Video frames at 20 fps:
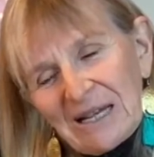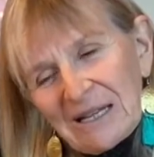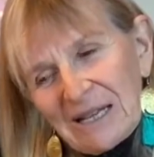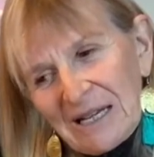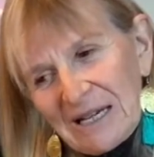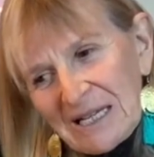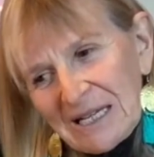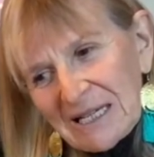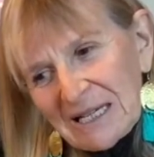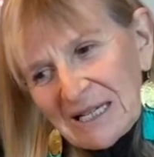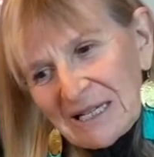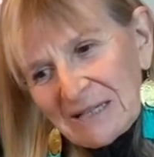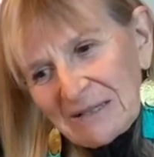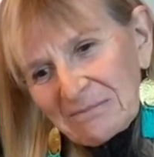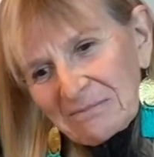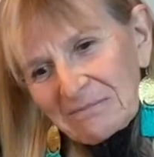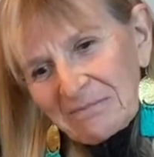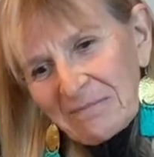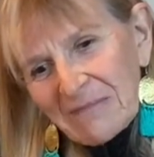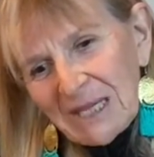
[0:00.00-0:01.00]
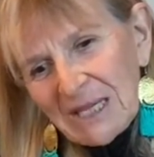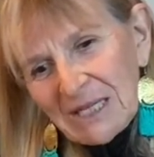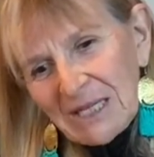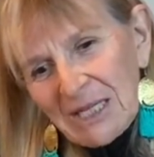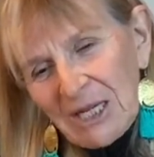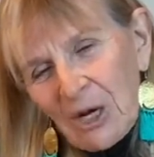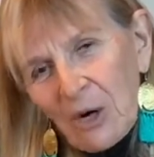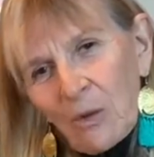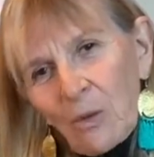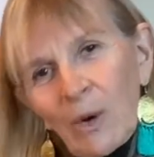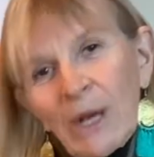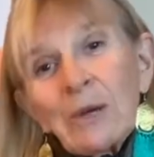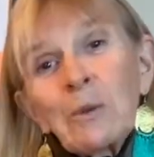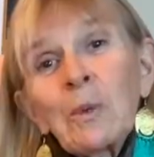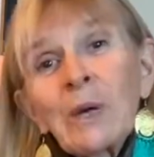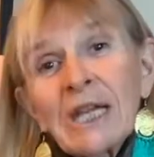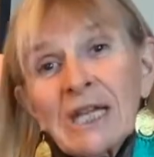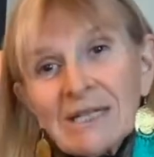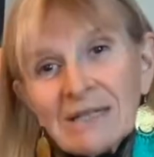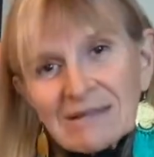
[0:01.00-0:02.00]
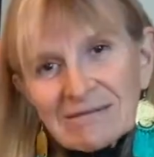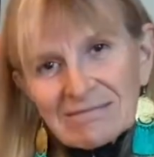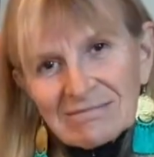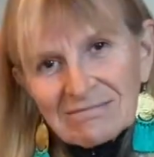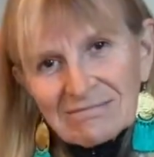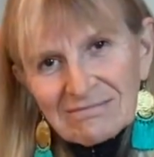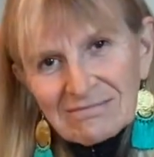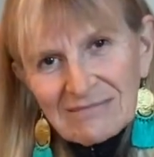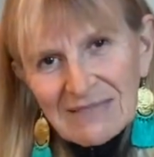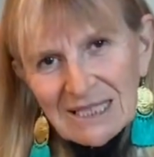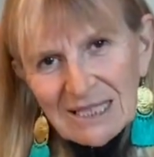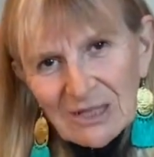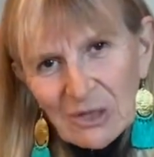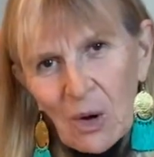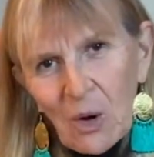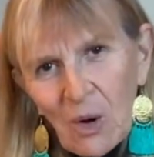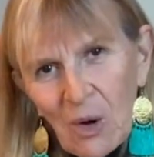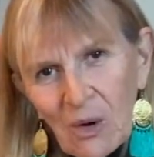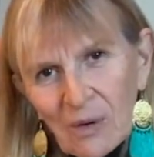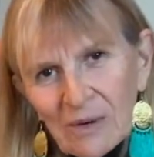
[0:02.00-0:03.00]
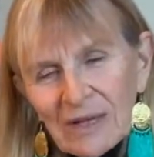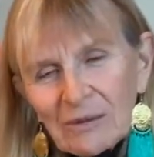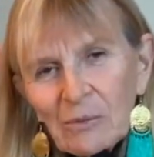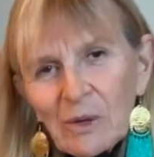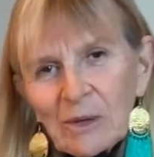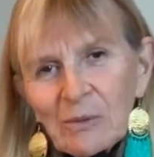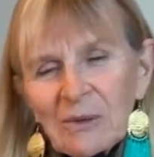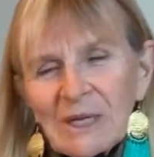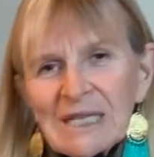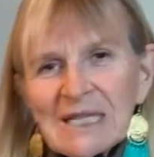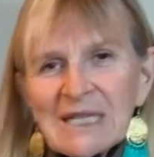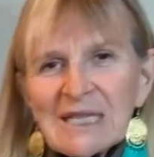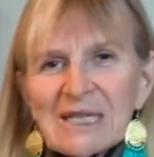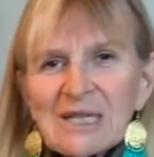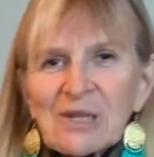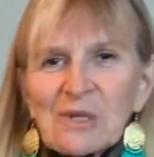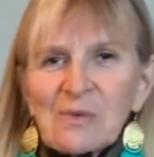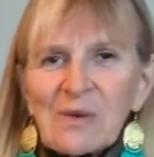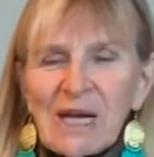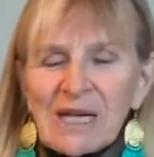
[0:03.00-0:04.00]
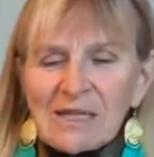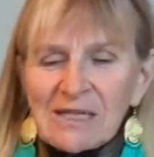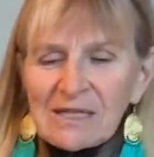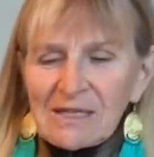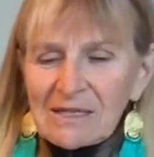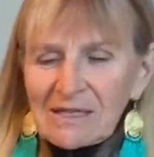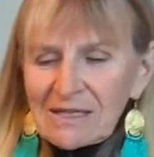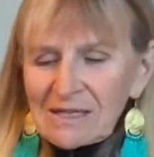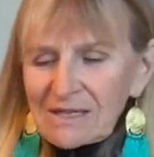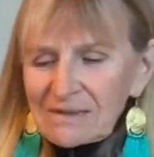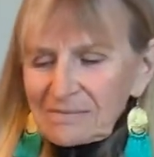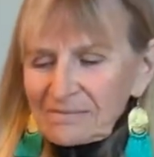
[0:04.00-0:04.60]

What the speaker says: like, win-win. That's all, win-win situations.